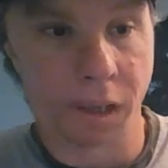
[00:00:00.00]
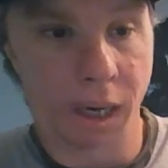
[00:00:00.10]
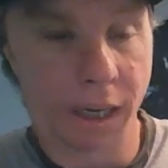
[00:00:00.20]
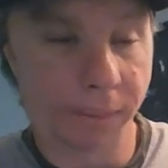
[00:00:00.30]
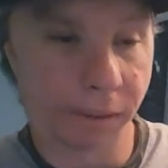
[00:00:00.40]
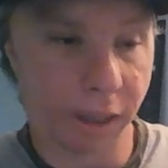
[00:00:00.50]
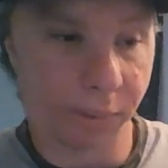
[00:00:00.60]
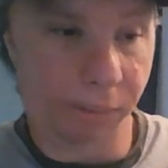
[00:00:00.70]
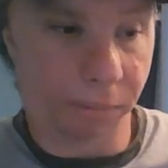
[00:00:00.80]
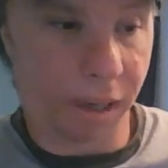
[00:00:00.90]
it's
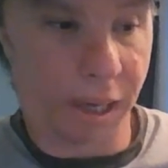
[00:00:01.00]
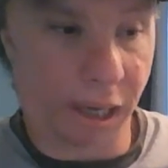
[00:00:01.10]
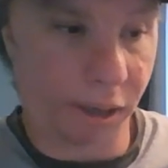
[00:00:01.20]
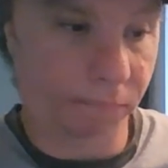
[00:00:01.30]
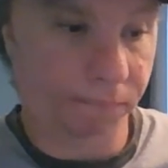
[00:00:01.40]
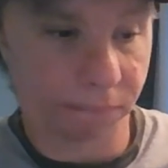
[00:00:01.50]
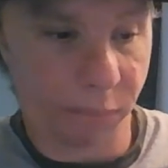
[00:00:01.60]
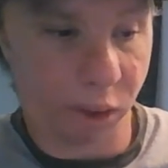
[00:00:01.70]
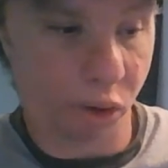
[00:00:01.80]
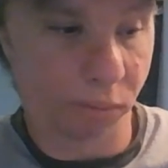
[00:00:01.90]
because my mom
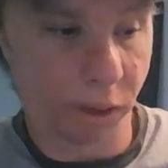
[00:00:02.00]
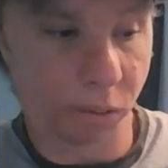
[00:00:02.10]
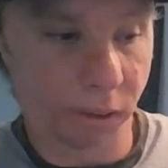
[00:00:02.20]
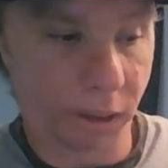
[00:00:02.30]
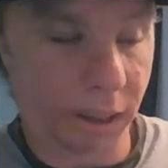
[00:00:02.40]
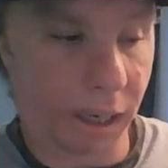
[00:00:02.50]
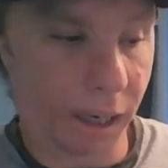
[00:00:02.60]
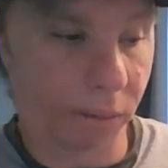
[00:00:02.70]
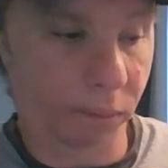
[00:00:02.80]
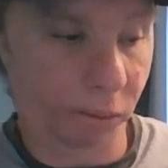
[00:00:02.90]
told me one
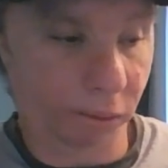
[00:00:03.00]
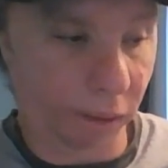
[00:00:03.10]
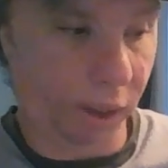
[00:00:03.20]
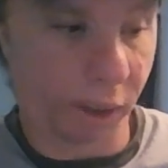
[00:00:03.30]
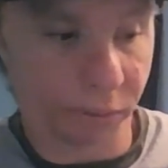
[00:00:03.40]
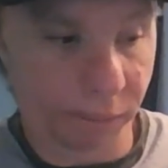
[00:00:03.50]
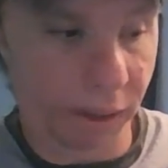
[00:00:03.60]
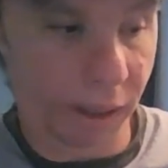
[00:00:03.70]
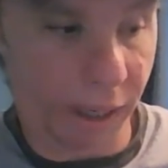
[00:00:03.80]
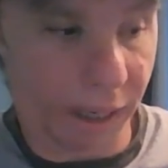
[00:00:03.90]
time, it really stuck with
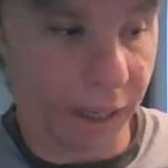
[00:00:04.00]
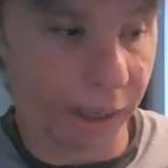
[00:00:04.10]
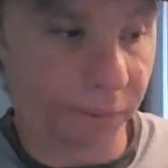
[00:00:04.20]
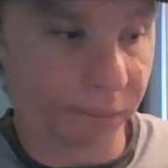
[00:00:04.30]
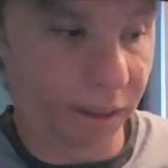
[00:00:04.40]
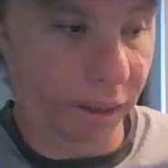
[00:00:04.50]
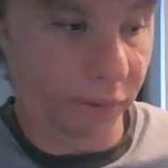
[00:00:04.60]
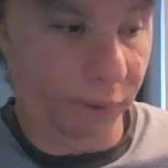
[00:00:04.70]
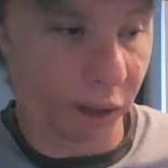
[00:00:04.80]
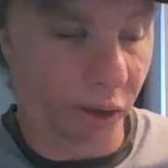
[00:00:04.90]
me, that I am the
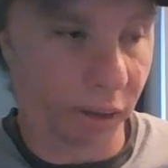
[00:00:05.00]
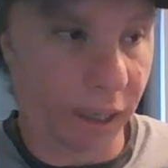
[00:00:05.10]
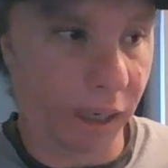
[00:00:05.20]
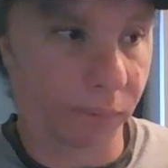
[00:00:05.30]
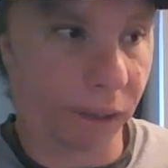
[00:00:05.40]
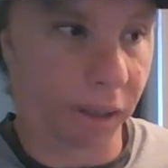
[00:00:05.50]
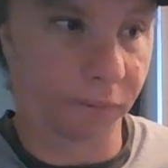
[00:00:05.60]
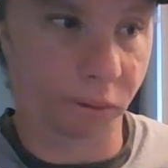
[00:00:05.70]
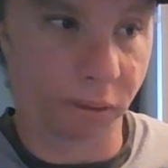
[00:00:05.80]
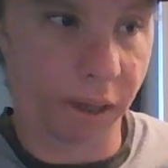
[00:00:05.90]
adventure type. I
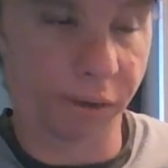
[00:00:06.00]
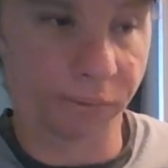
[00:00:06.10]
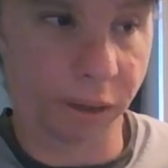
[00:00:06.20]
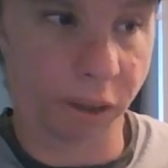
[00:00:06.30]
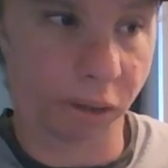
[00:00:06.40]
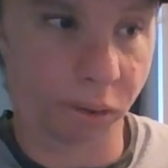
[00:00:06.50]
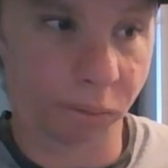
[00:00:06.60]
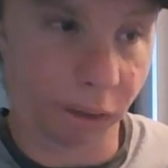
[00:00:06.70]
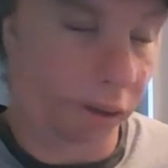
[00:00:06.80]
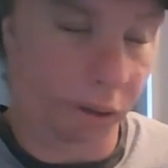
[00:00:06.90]
love going on adventures,
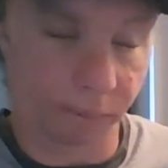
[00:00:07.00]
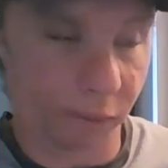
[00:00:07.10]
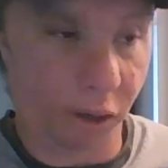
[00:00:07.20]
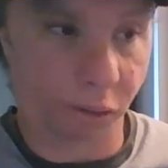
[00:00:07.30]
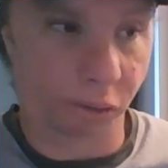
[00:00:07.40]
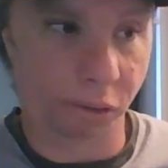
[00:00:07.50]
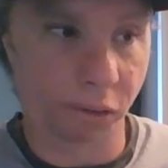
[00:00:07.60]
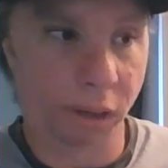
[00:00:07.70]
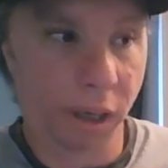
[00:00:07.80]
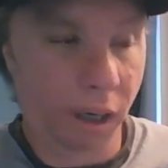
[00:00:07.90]
which is all
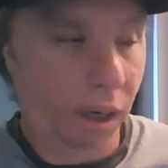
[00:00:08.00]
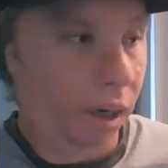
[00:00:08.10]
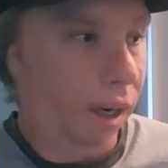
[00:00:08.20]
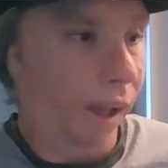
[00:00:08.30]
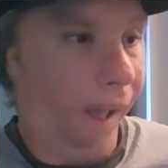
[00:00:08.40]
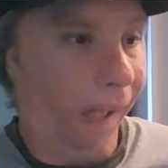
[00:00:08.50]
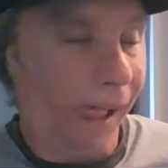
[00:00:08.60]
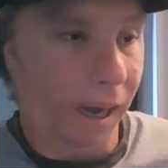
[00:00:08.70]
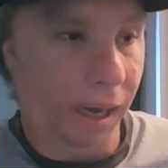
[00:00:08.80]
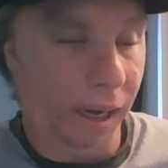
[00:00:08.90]
true.
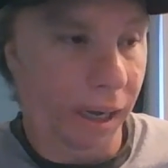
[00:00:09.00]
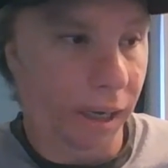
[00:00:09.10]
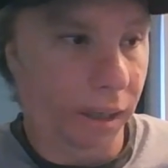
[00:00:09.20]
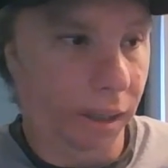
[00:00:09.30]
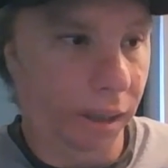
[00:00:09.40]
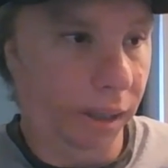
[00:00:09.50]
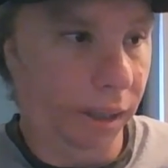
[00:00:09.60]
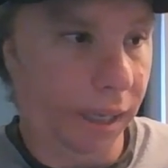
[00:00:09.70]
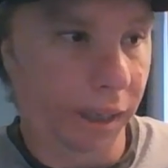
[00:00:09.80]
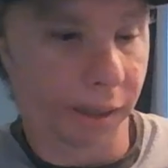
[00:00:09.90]
And
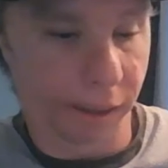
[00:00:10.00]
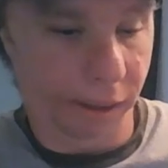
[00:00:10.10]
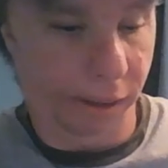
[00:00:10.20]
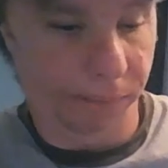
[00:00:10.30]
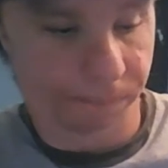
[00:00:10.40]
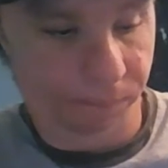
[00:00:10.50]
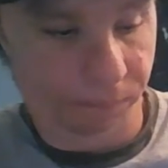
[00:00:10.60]
as a